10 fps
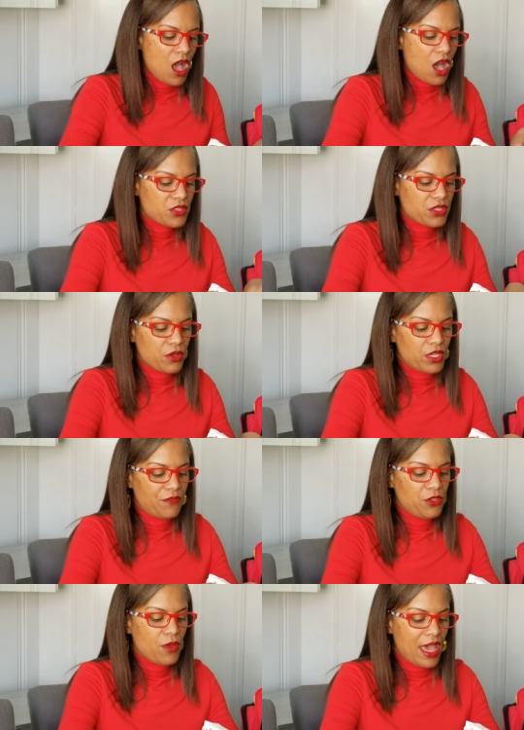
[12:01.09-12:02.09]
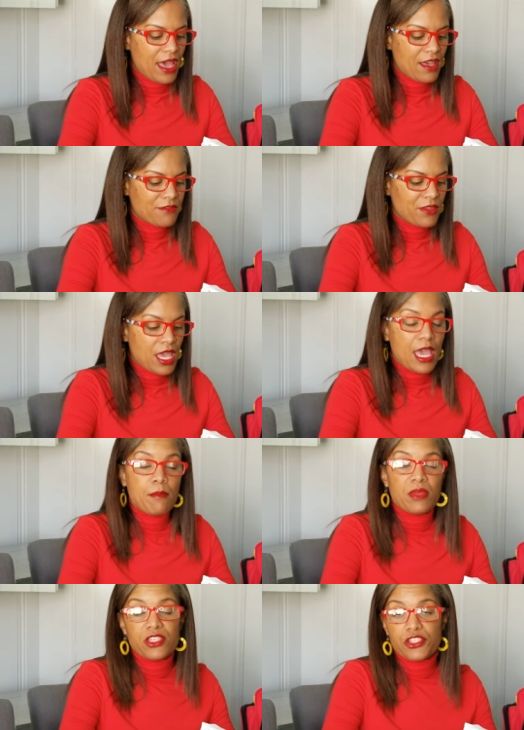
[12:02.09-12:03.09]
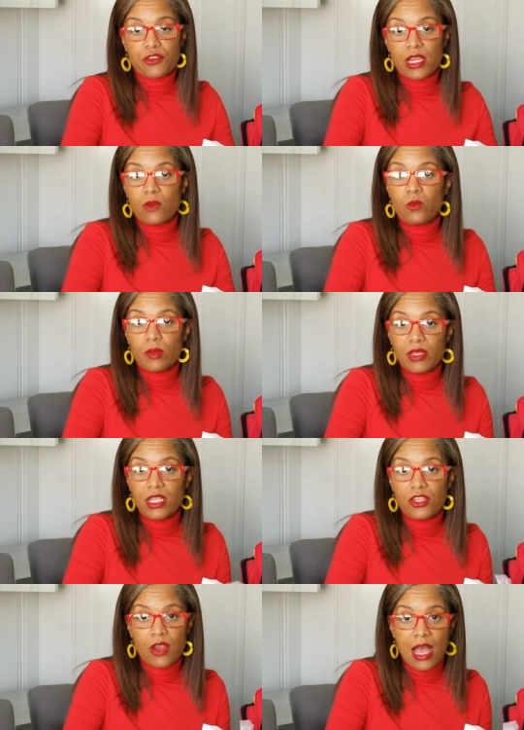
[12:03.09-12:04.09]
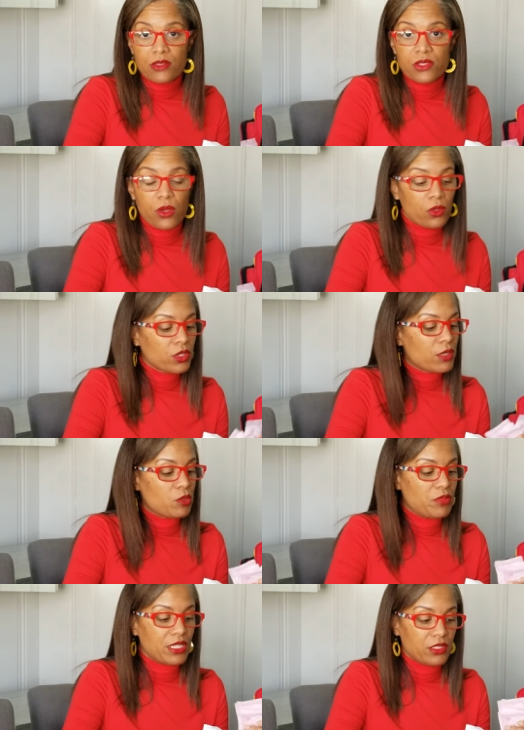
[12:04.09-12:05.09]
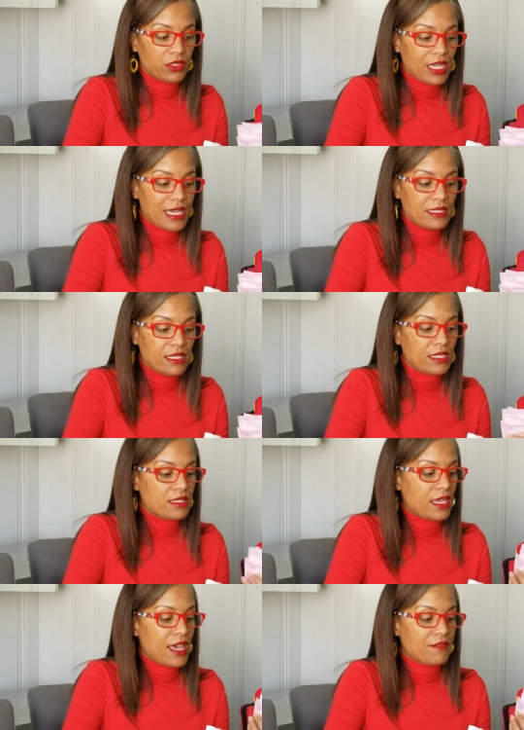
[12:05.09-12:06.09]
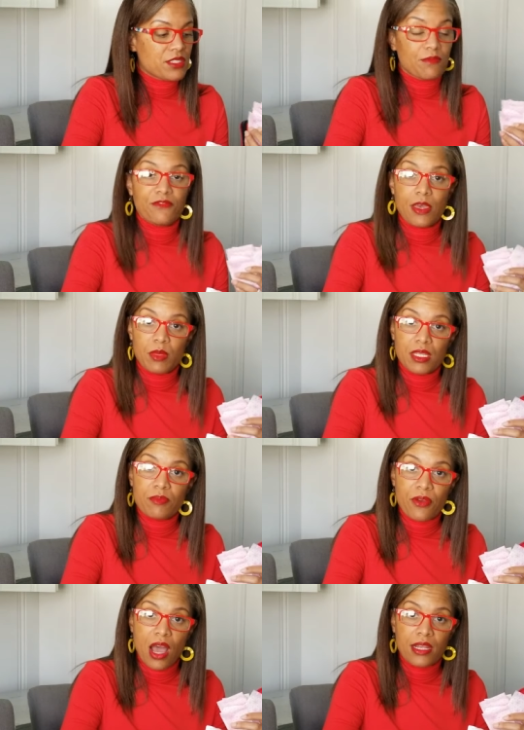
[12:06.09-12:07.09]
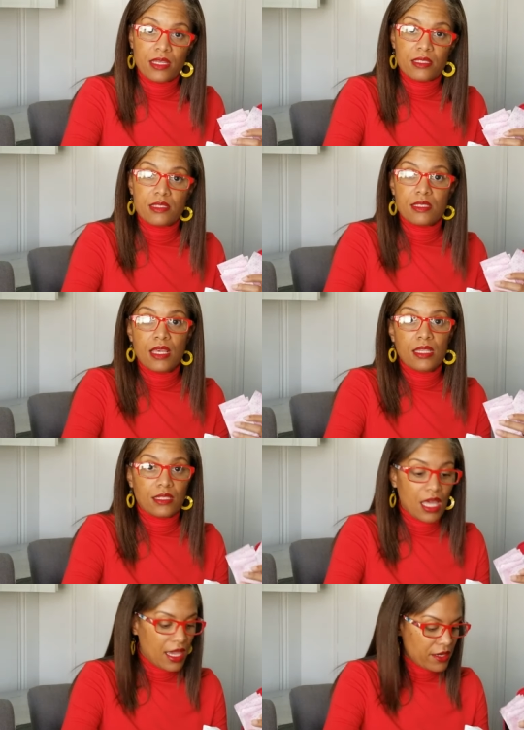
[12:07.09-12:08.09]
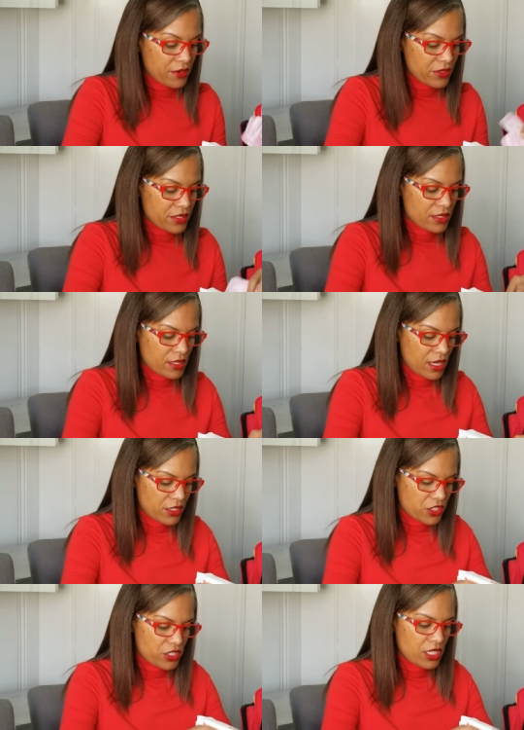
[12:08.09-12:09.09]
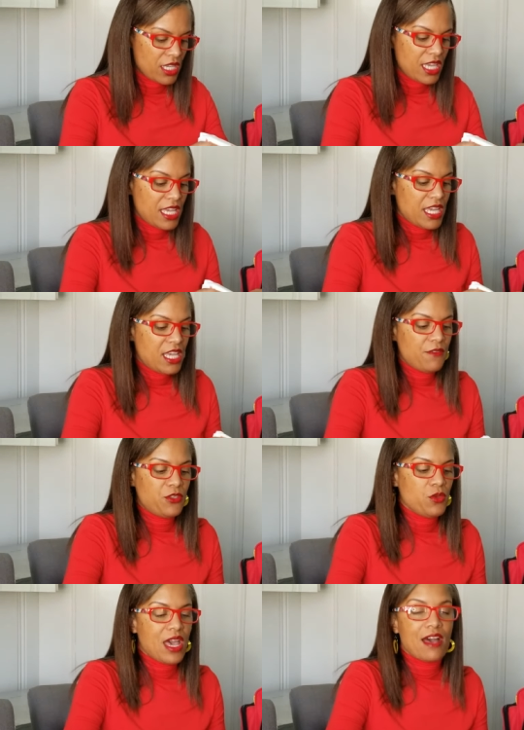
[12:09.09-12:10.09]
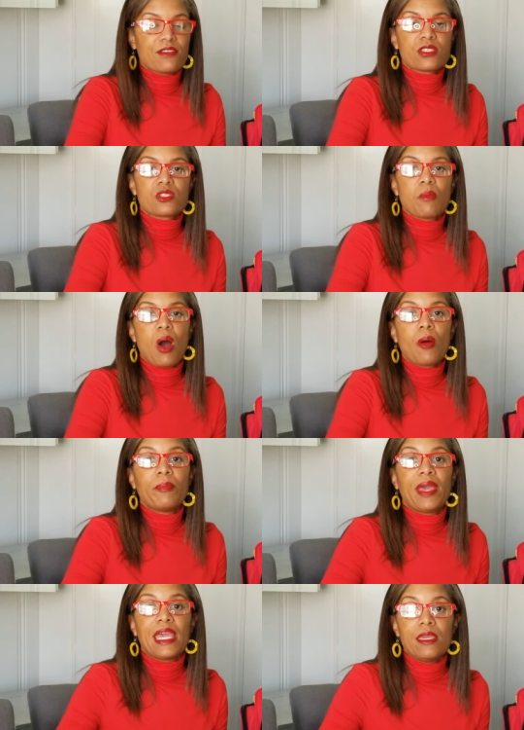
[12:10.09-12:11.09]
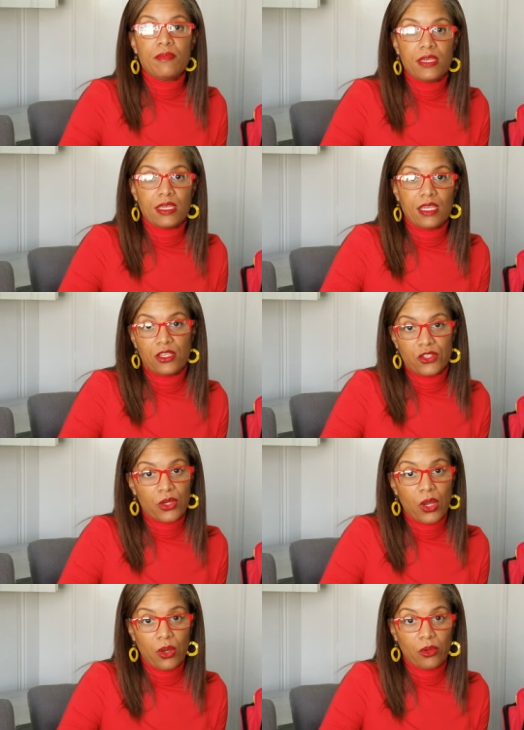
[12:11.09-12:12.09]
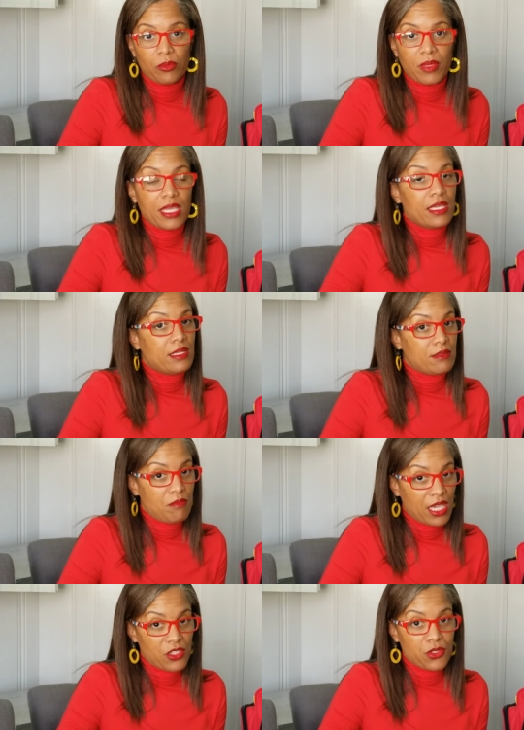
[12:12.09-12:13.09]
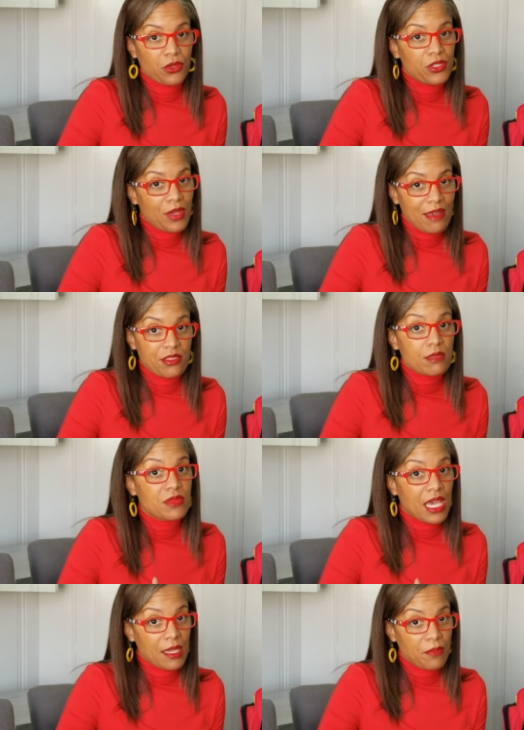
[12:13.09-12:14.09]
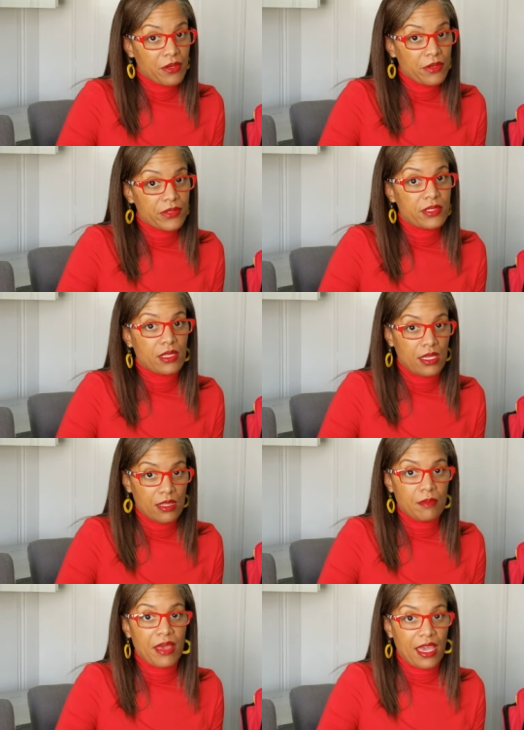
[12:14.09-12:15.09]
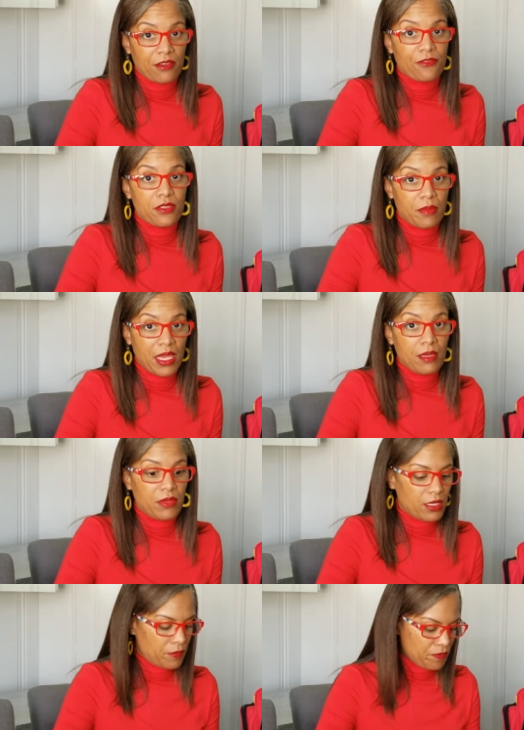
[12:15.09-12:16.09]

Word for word: Also, if you have a menstruating woman in your household, it would be a good idea to have some feminine products, liners and such. If you have a small baby in your home, make sure you have some diapers in the bag for the baby.